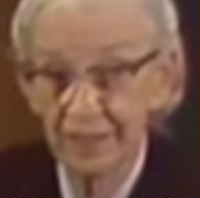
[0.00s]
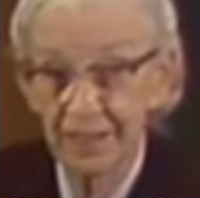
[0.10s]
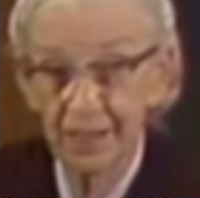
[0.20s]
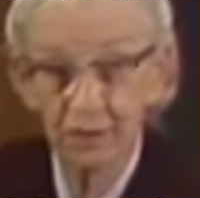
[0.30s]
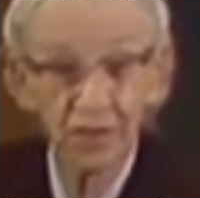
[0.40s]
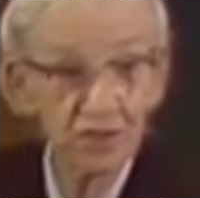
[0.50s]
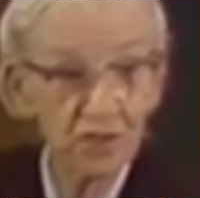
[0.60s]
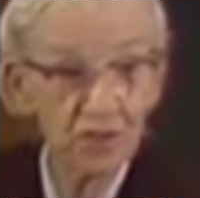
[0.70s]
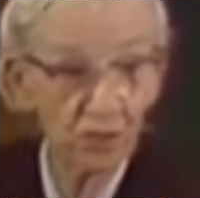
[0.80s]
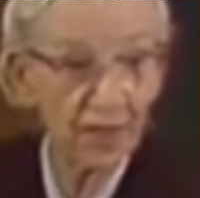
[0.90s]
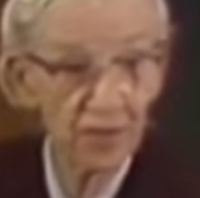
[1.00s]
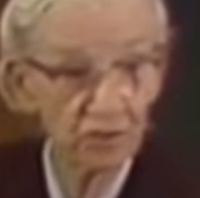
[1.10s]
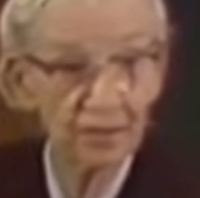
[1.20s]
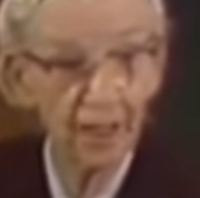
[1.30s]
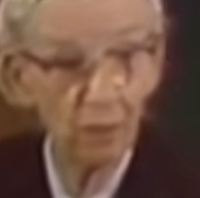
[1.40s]
to that question, so
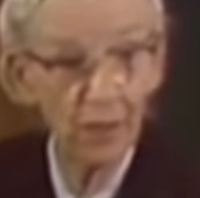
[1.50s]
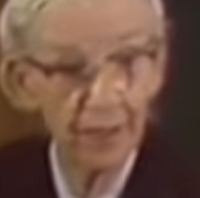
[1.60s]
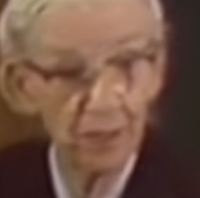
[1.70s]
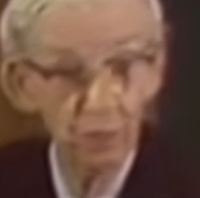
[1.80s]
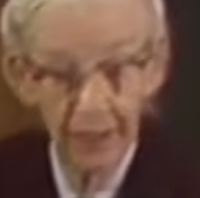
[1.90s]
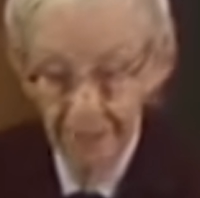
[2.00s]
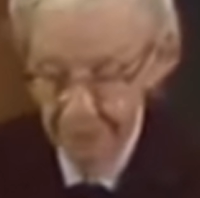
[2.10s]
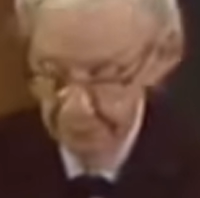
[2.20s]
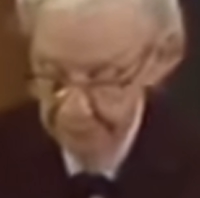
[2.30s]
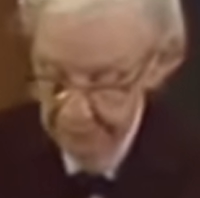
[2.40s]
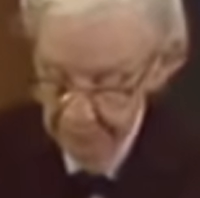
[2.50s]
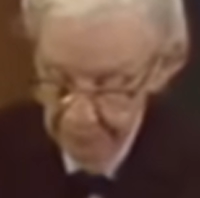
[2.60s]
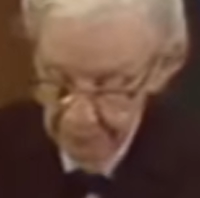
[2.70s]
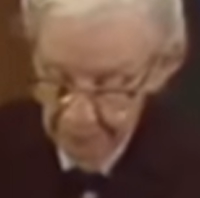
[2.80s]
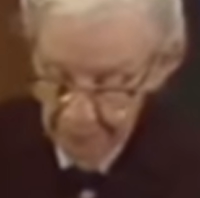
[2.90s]
naturally I waded right in
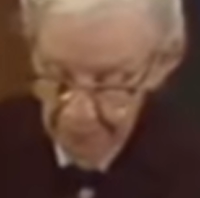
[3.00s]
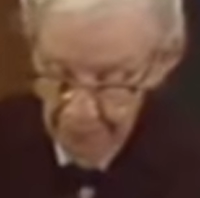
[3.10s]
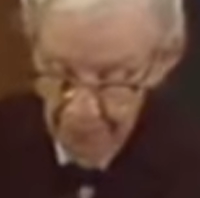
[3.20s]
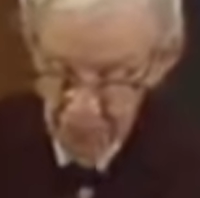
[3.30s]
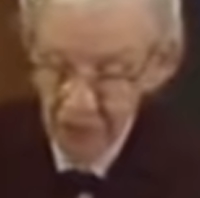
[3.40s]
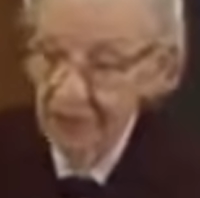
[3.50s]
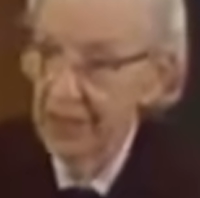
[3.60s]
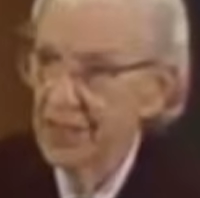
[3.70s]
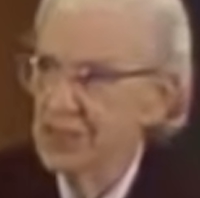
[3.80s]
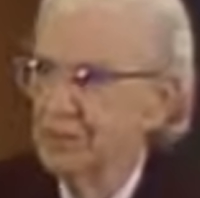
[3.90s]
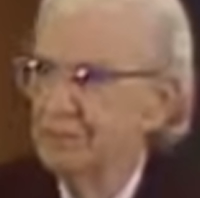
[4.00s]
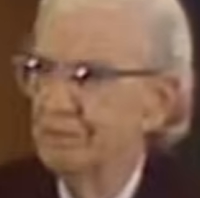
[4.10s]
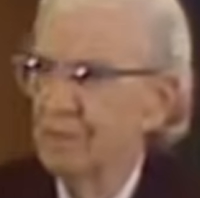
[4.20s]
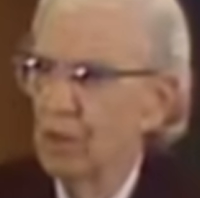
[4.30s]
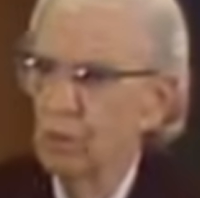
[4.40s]
and said, yes,
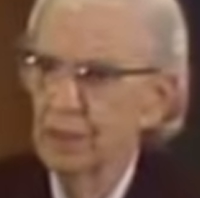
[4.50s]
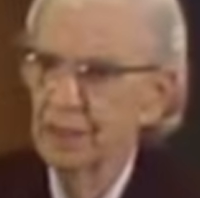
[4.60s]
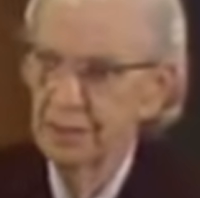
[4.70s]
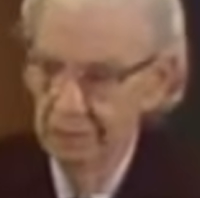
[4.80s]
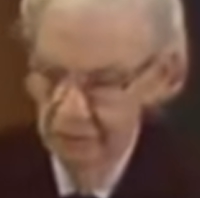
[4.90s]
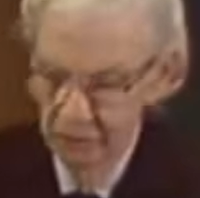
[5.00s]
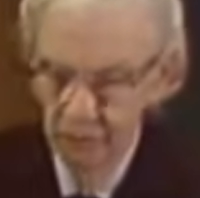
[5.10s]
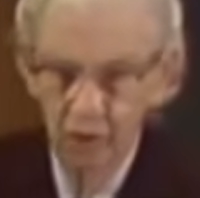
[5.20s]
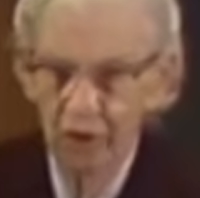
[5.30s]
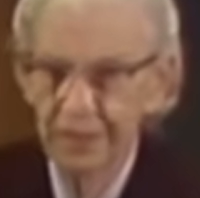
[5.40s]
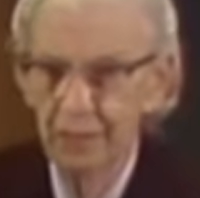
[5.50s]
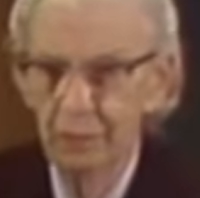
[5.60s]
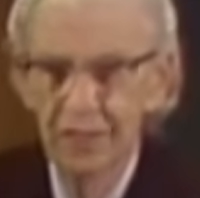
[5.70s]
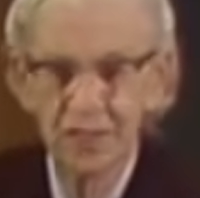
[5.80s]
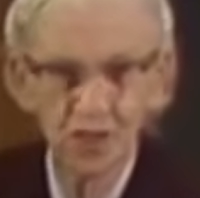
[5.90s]
I wanted 2 more
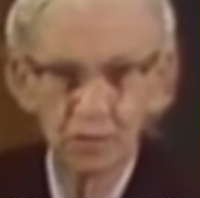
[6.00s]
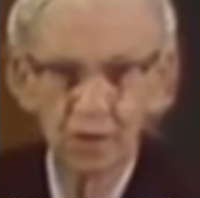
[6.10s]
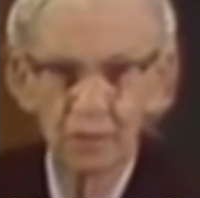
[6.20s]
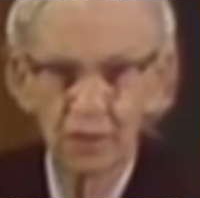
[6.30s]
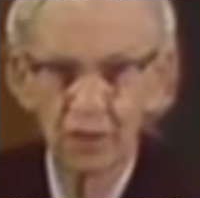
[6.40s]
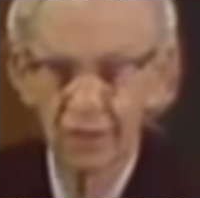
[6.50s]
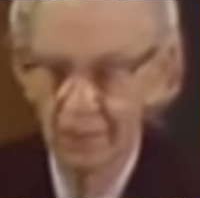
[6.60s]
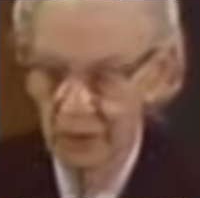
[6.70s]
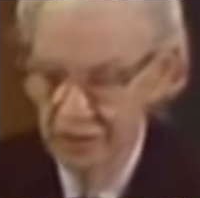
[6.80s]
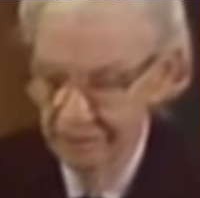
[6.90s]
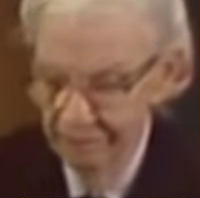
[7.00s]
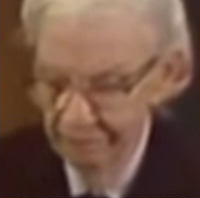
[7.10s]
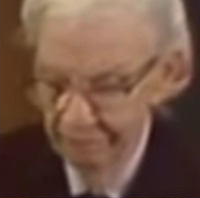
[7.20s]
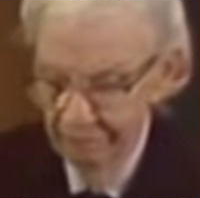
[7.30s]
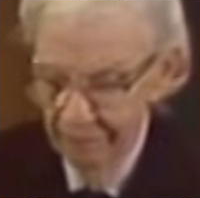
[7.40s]
DPs, 2 more programmers,
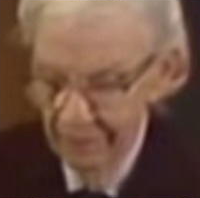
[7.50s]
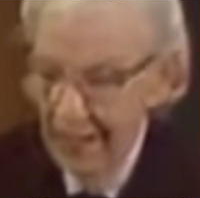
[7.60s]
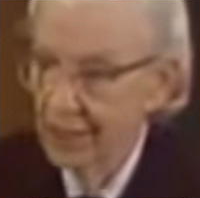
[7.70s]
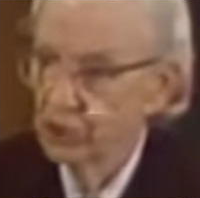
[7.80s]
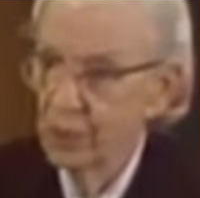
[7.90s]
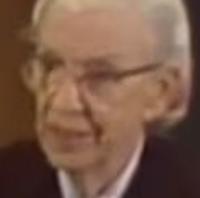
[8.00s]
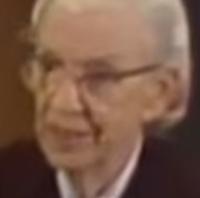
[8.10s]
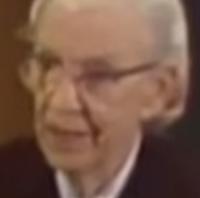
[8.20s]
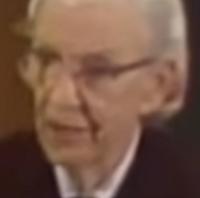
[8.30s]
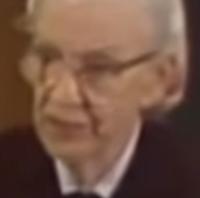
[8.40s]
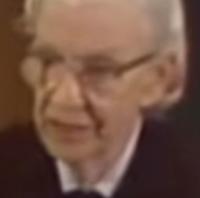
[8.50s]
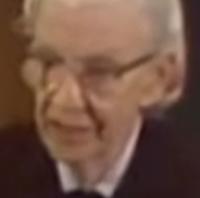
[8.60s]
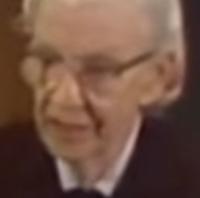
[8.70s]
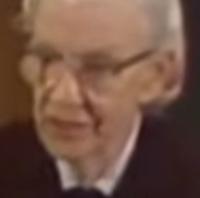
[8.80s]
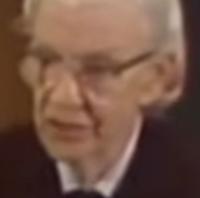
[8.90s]
and
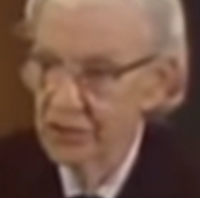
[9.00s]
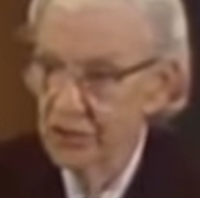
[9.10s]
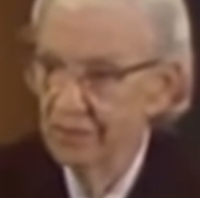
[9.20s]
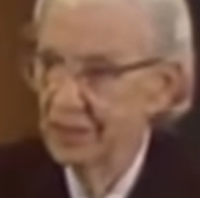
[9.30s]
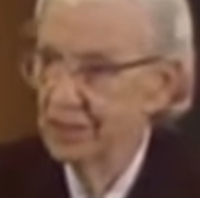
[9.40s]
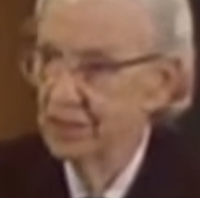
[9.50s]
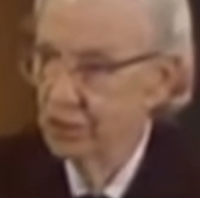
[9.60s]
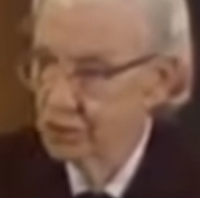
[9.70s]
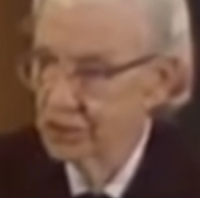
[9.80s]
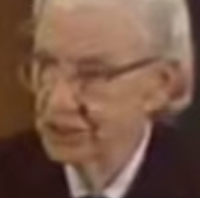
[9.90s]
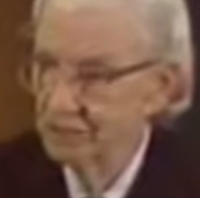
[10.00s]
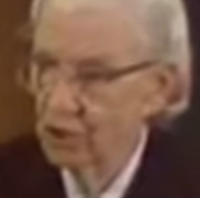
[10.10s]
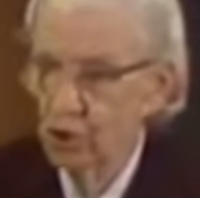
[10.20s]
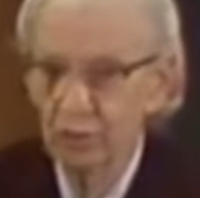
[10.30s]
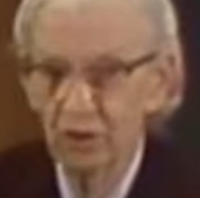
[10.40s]
$20,000 to survey the users of
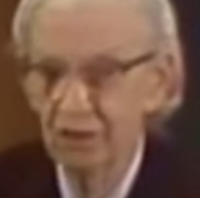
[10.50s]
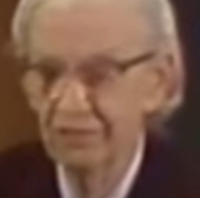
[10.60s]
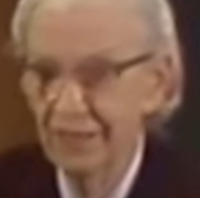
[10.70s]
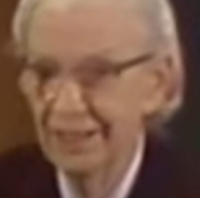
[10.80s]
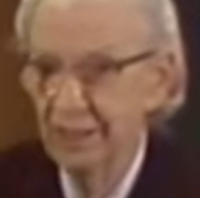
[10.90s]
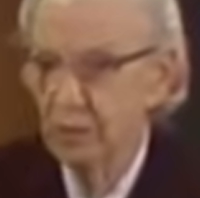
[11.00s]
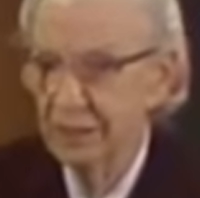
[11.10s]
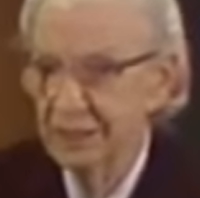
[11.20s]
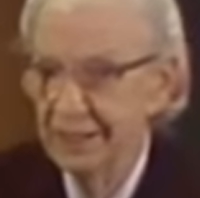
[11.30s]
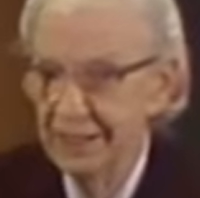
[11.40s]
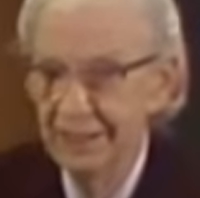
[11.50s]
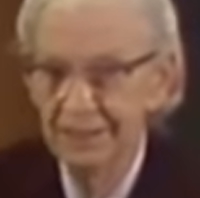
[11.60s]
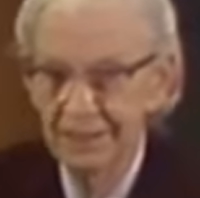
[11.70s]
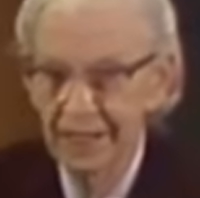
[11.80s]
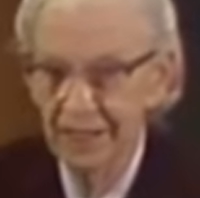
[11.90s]
COBOL to find out what they
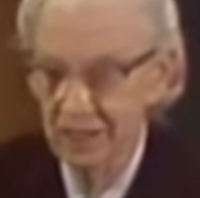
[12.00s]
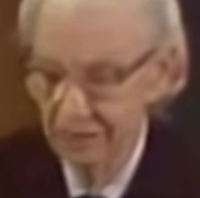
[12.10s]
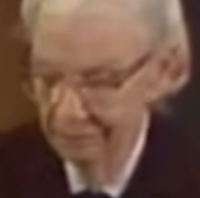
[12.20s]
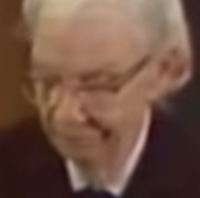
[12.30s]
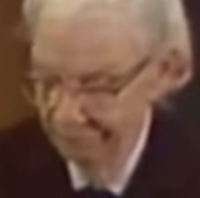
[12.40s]
needed next.